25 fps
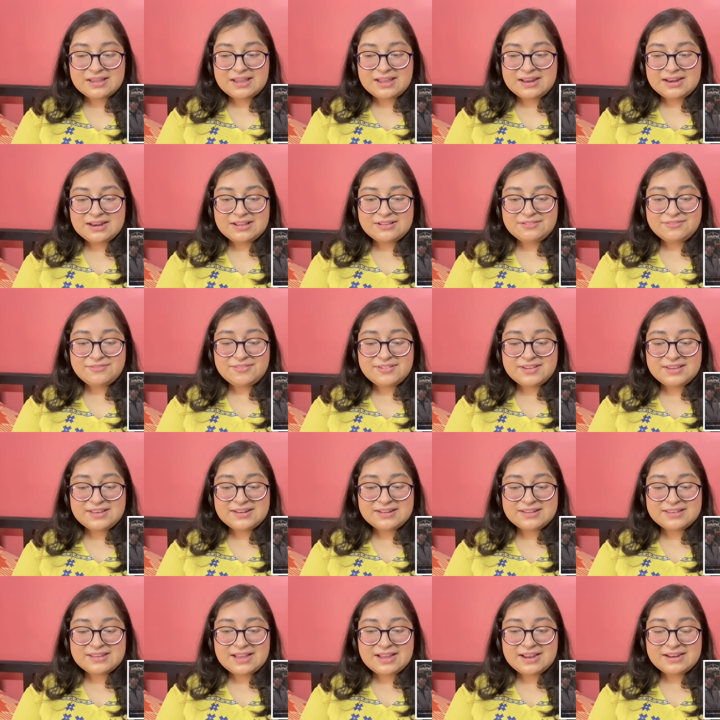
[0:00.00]
And I
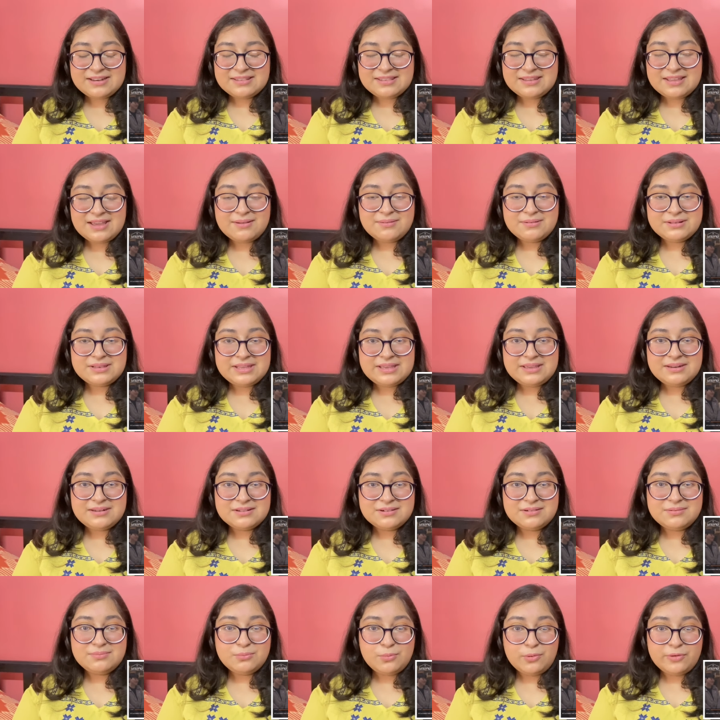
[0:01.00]
feel that they, are, they
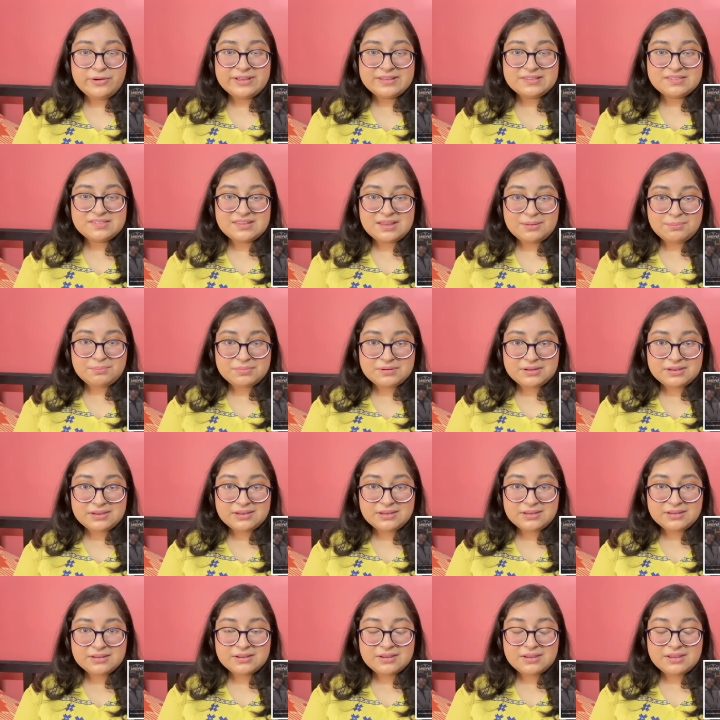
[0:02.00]
turn more
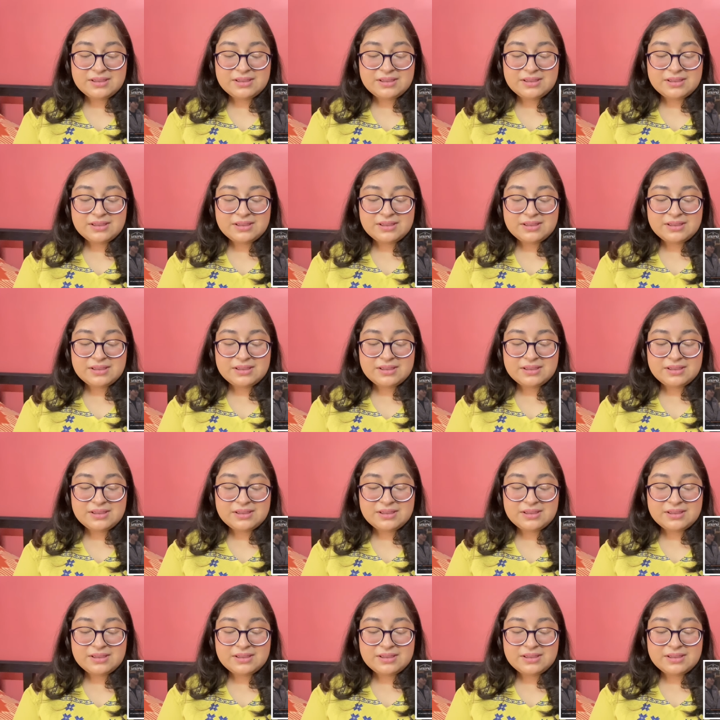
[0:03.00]
accepting